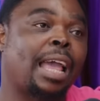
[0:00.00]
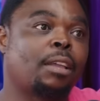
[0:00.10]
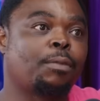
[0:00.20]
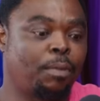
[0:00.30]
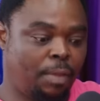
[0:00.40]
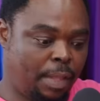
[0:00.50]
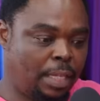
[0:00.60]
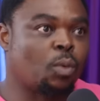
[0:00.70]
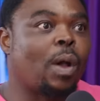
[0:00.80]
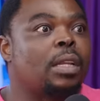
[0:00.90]
Mm. This
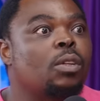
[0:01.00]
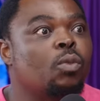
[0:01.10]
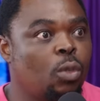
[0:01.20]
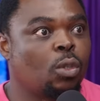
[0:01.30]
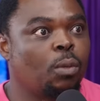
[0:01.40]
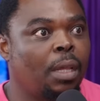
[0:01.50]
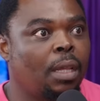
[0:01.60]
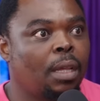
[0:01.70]
is what it used to be.